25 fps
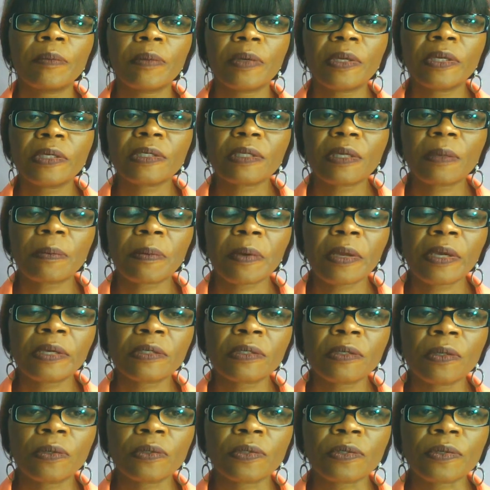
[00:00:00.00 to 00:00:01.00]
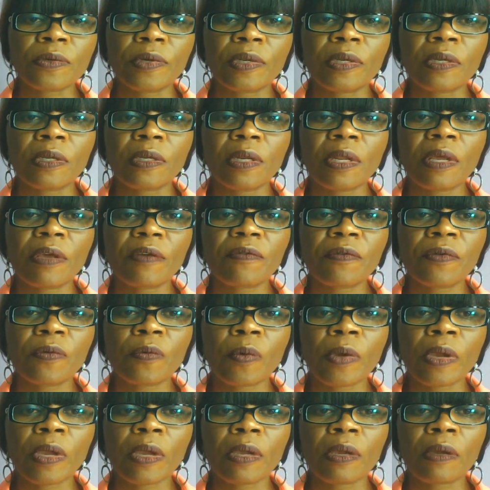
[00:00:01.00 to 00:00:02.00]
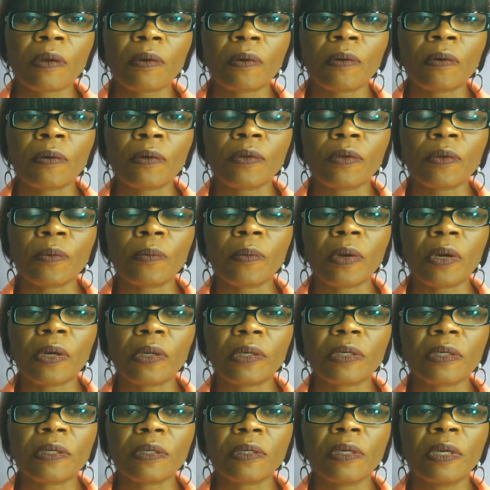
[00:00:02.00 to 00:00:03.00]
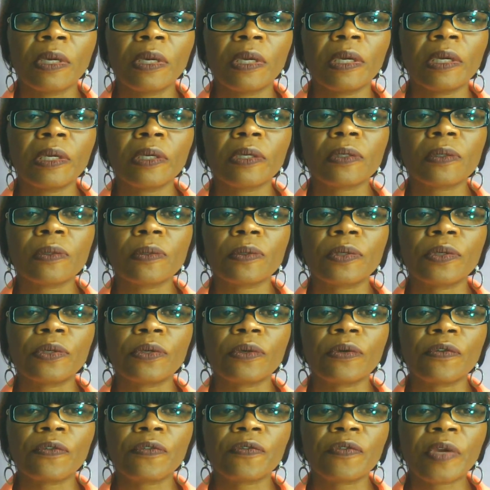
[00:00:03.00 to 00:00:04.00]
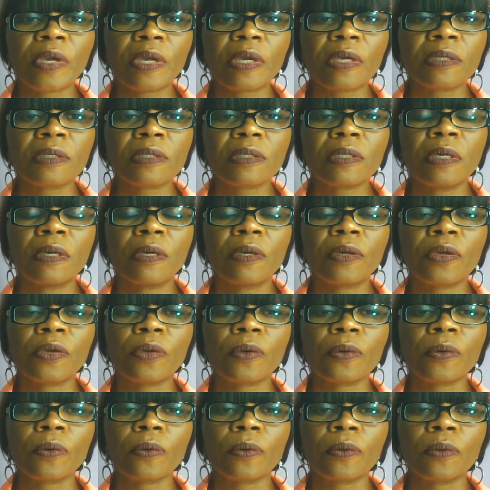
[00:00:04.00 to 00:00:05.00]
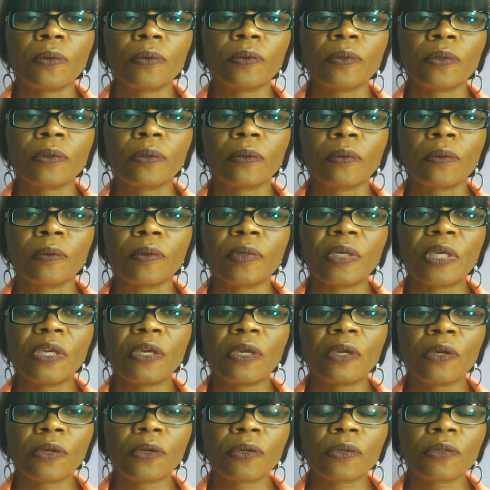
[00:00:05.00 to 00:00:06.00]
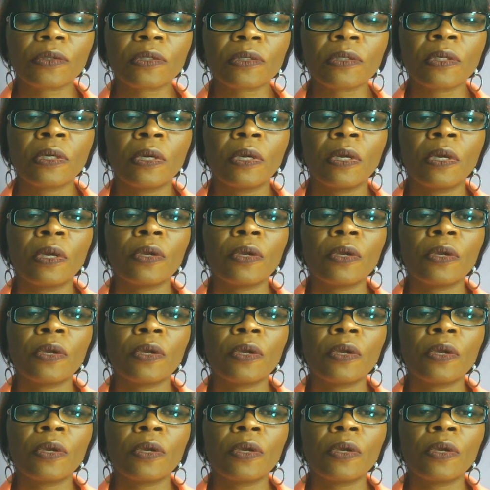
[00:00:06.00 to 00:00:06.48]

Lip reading: Please apply sunscreen in everywhere on your body, including your face, your ears,